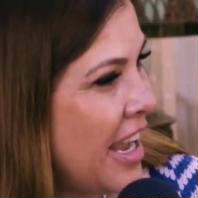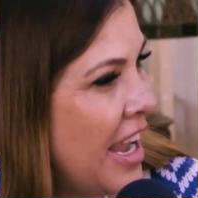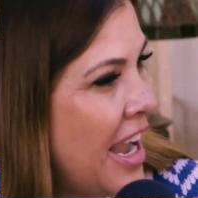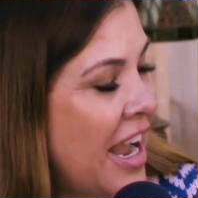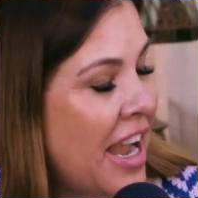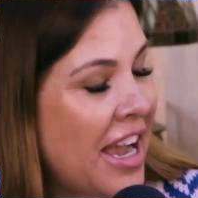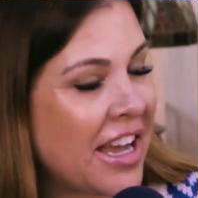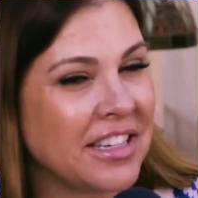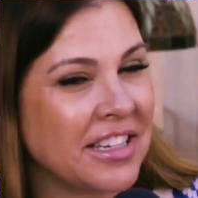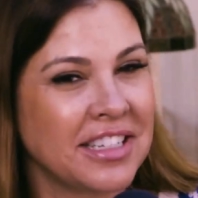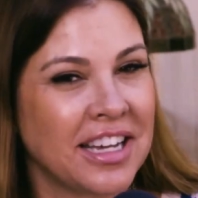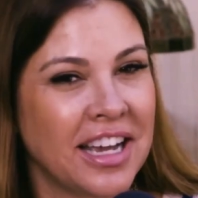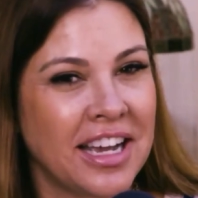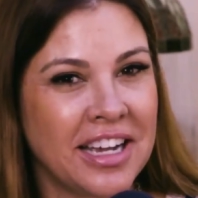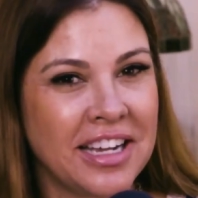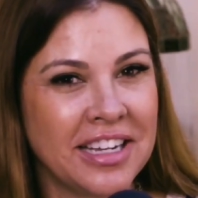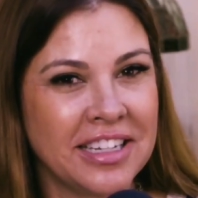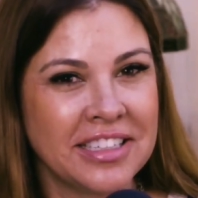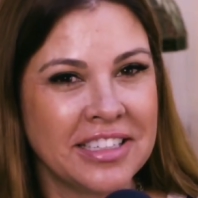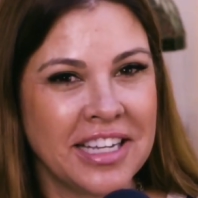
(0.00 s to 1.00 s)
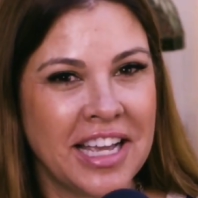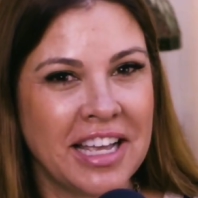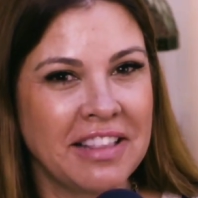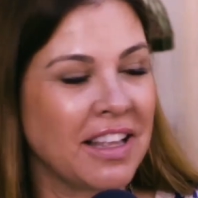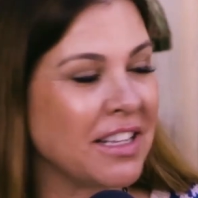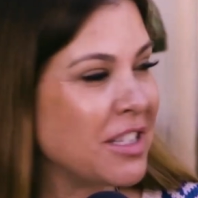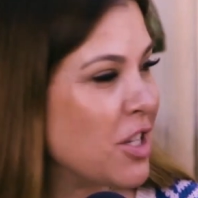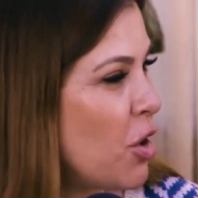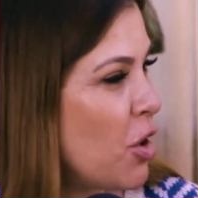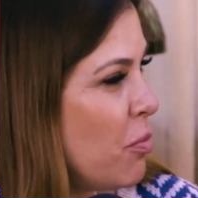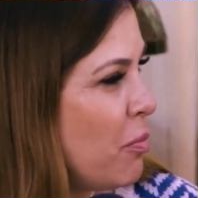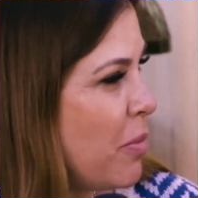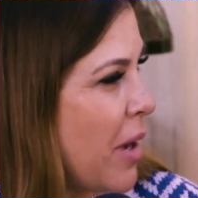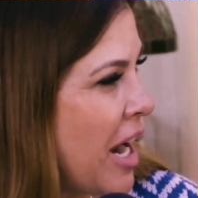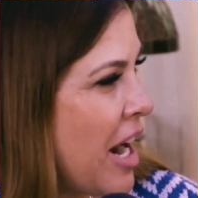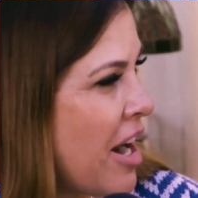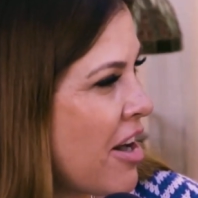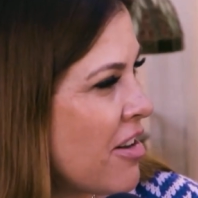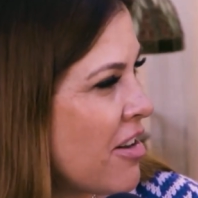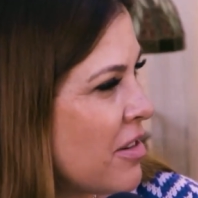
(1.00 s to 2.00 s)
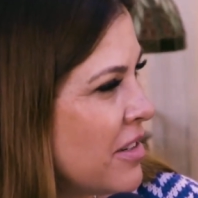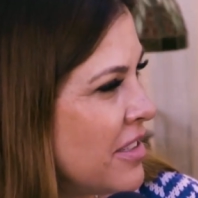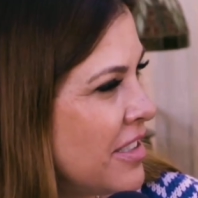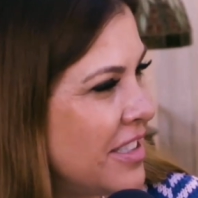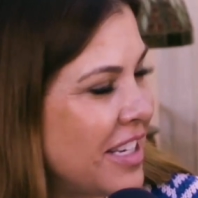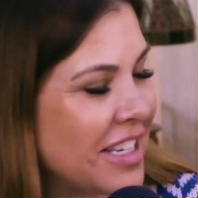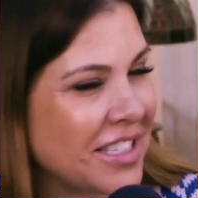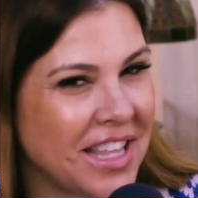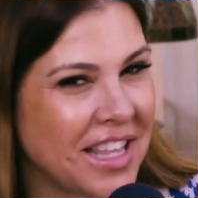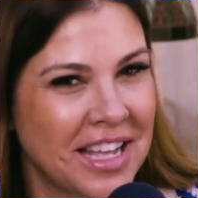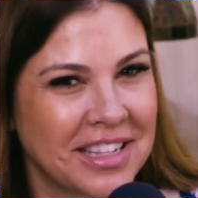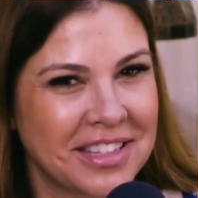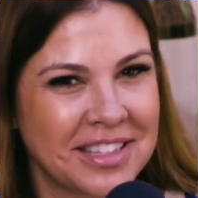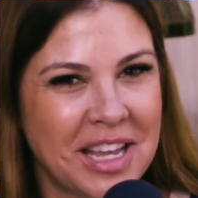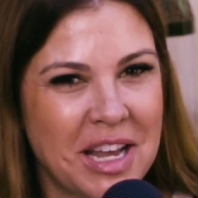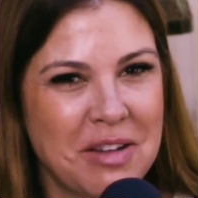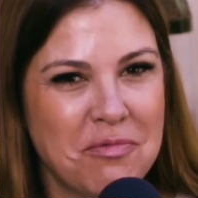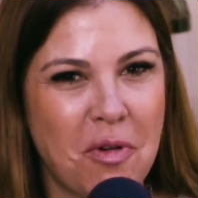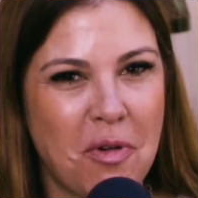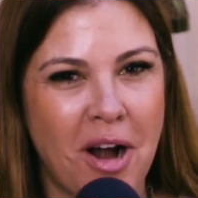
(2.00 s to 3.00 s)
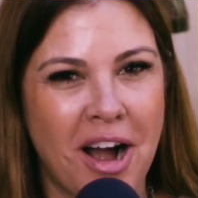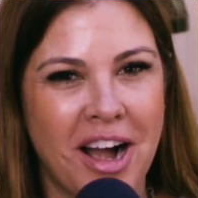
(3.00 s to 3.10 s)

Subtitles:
And let's hope Bear does that same